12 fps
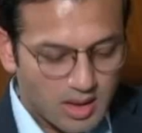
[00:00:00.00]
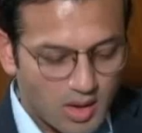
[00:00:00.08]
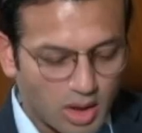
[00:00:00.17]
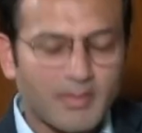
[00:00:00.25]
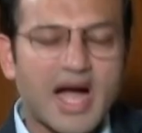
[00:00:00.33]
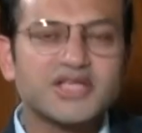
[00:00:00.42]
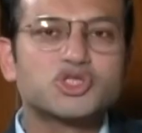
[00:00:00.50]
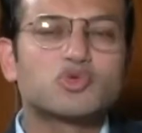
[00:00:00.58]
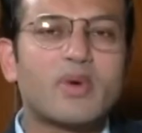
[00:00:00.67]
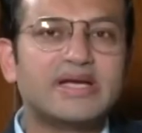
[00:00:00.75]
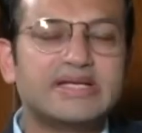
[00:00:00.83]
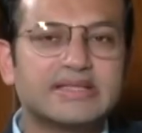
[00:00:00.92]
On March
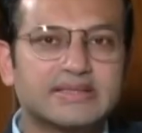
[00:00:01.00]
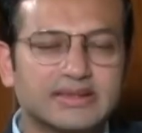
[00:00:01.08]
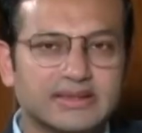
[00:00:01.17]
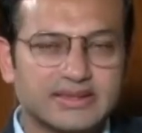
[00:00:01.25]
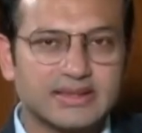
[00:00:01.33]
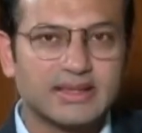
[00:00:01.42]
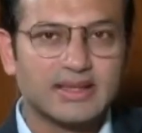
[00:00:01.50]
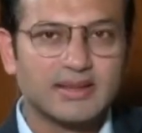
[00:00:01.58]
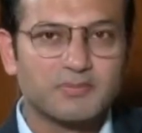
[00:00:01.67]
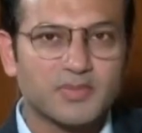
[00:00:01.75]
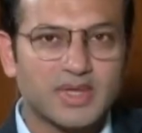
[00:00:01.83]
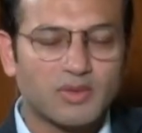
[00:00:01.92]
23rd,
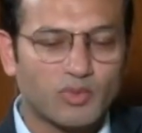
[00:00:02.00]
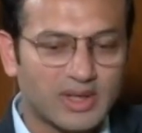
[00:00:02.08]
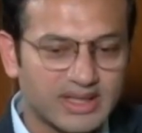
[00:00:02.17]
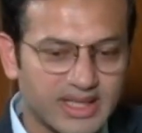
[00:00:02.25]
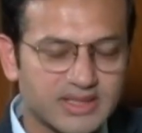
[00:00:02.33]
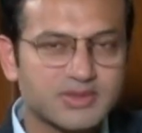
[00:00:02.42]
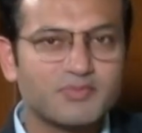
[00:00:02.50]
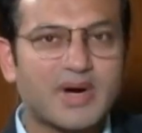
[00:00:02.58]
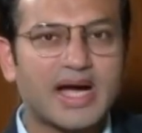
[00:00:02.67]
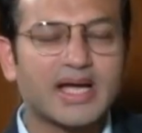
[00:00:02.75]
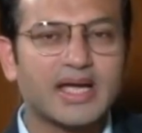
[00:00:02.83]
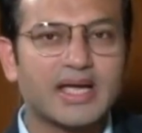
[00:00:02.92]
a verdict
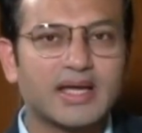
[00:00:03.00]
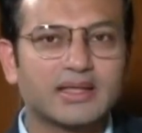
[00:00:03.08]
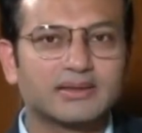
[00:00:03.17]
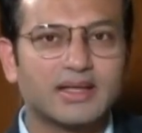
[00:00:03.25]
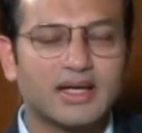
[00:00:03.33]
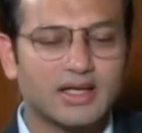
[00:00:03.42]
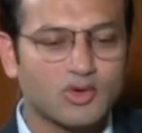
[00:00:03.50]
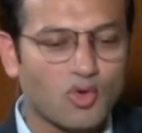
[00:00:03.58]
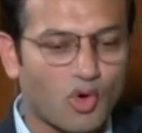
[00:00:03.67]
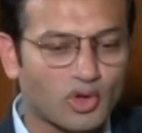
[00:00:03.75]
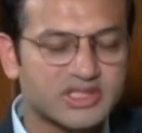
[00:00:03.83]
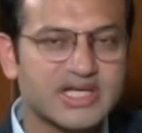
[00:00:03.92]
by a
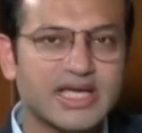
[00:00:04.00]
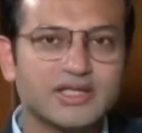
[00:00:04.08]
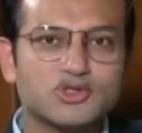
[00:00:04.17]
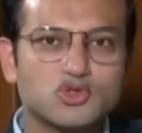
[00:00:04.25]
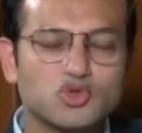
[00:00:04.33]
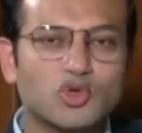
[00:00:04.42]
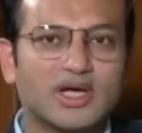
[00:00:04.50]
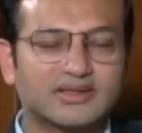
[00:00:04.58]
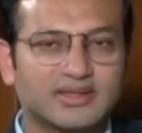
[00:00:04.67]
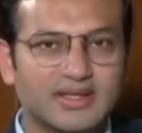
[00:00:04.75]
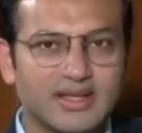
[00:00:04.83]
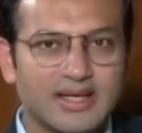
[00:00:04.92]
court in
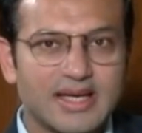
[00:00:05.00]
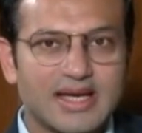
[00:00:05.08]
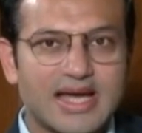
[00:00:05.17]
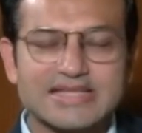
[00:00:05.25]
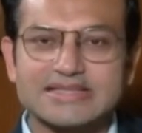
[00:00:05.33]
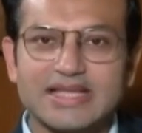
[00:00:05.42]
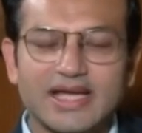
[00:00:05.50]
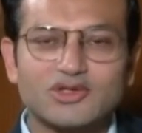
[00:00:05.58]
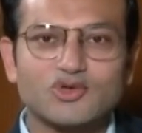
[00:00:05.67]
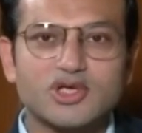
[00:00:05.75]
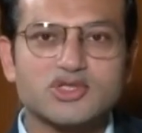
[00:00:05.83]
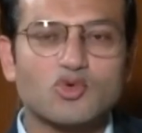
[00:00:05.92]
Surat has
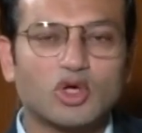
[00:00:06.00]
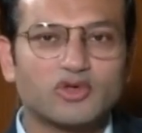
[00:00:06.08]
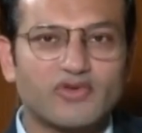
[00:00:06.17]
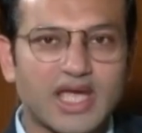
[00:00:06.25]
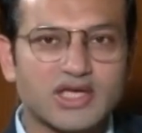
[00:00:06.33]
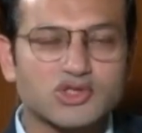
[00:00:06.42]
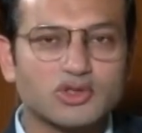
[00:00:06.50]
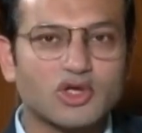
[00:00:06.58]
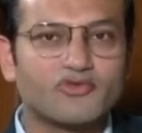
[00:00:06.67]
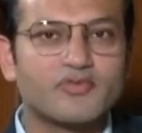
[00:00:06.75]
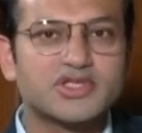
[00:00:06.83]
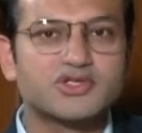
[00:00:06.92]
led to disqualification
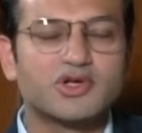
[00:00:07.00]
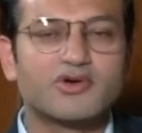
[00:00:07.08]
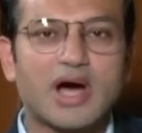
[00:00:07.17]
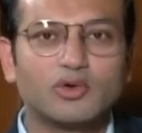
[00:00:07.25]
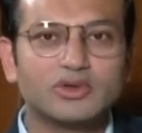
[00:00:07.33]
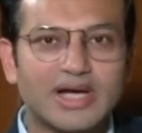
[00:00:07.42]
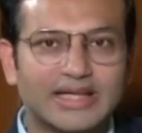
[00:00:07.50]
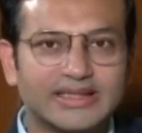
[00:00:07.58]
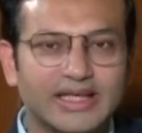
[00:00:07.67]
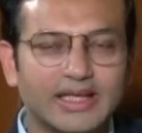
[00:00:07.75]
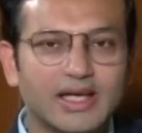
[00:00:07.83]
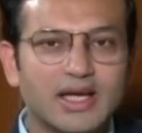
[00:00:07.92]
of Mr. Rahul
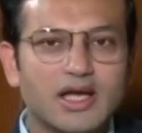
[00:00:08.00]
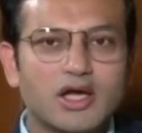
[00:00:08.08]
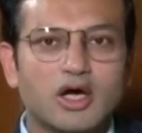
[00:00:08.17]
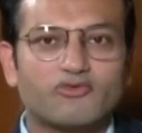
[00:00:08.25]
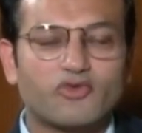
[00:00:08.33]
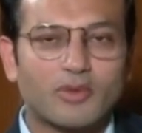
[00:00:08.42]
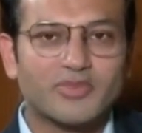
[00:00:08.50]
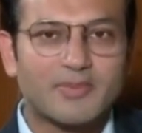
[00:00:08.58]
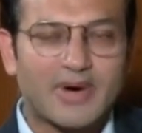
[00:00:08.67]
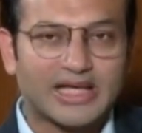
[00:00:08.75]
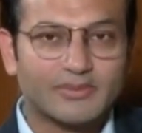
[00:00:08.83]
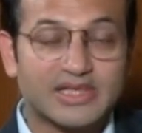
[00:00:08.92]
Gandhi from the
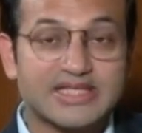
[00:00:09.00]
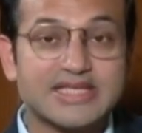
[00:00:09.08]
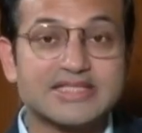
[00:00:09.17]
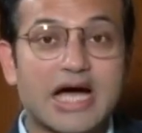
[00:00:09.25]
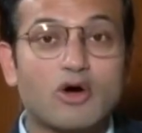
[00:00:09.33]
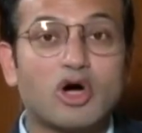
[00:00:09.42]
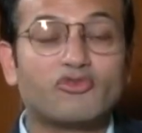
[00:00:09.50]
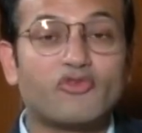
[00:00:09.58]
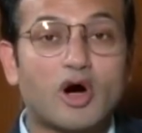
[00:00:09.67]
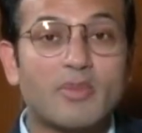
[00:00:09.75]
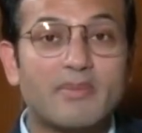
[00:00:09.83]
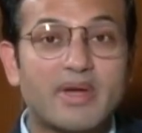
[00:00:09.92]
parliament. He is now a
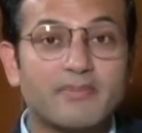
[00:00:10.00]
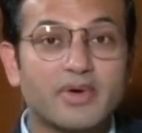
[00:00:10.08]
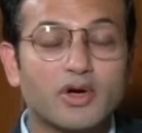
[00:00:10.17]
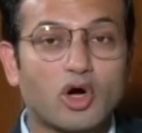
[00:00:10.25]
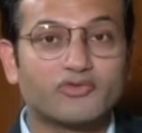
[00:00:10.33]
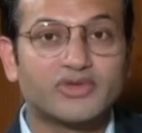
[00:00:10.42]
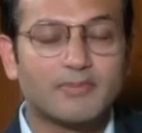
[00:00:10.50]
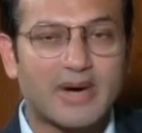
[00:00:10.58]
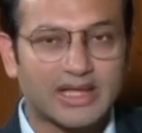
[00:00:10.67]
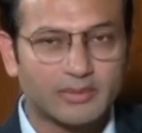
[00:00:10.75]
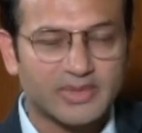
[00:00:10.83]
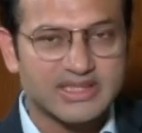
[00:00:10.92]
former member of the
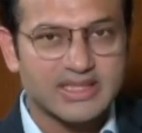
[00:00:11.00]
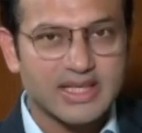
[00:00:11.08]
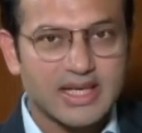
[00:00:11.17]
parliament,